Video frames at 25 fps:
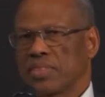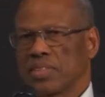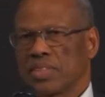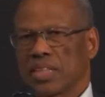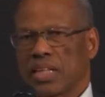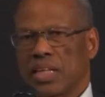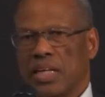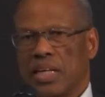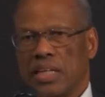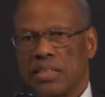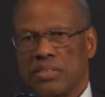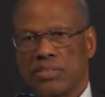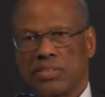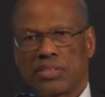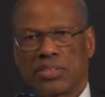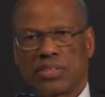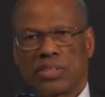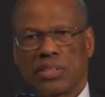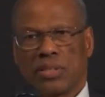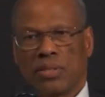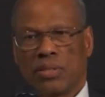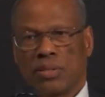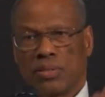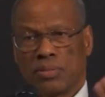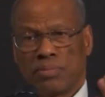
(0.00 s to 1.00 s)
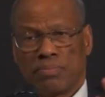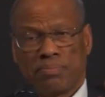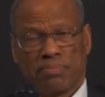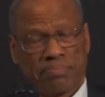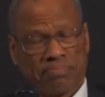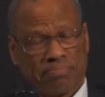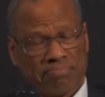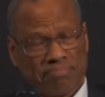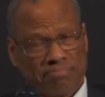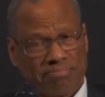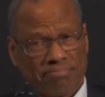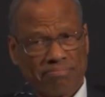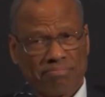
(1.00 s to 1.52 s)
And so
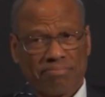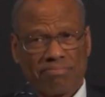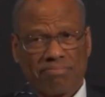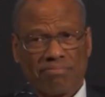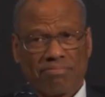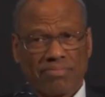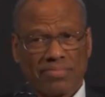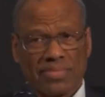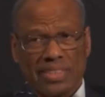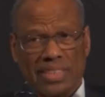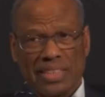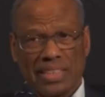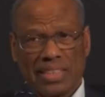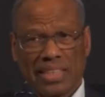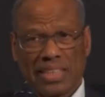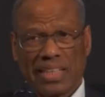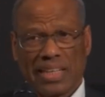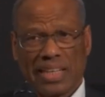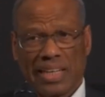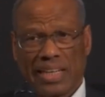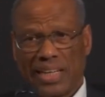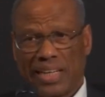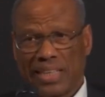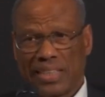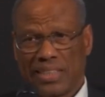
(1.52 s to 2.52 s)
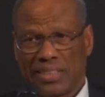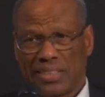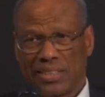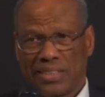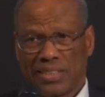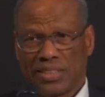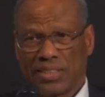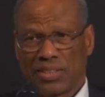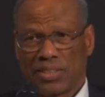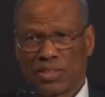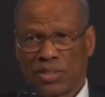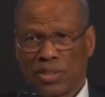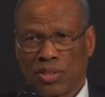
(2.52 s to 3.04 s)
I
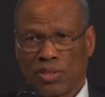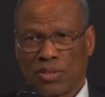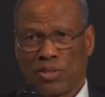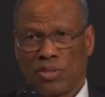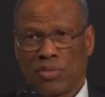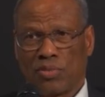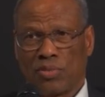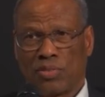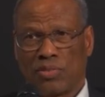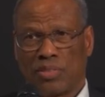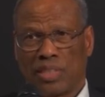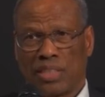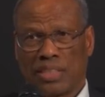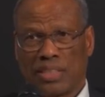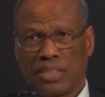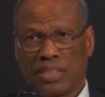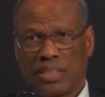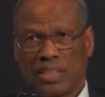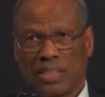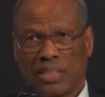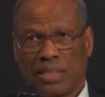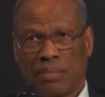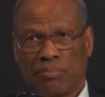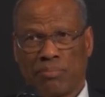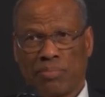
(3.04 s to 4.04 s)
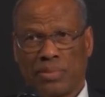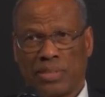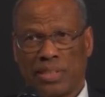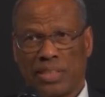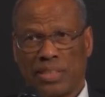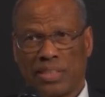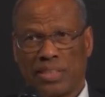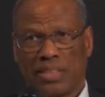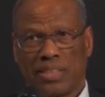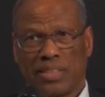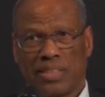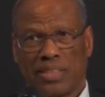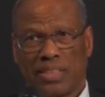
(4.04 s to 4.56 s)
took over running the company
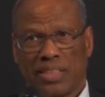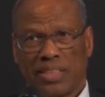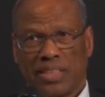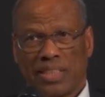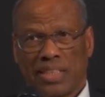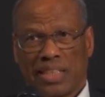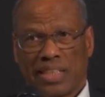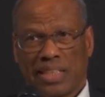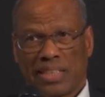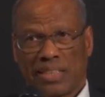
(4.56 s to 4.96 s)
at